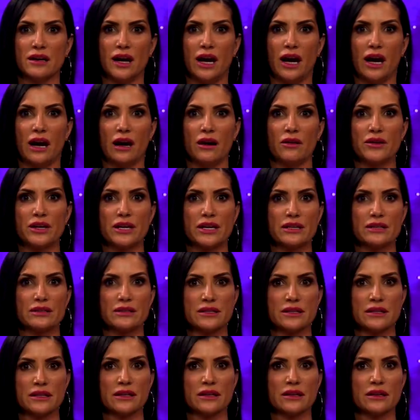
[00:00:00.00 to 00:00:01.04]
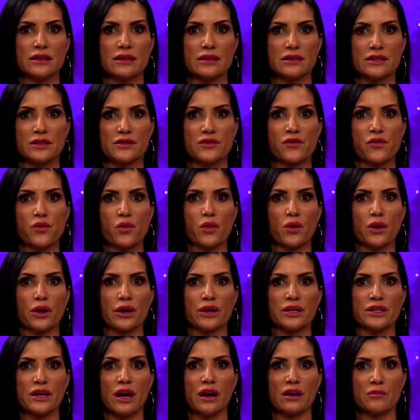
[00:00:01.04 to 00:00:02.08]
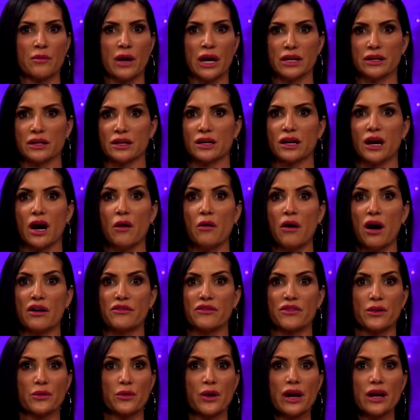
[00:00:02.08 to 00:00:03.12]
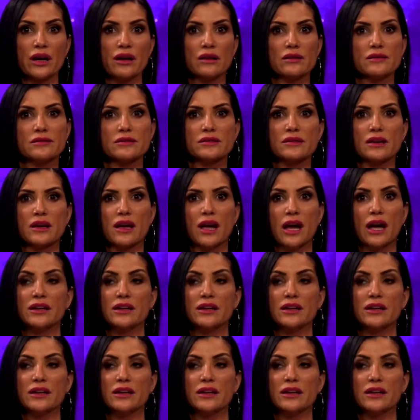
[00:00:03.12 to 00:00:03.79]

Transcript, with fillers: how easy it is for young men to go off the rails.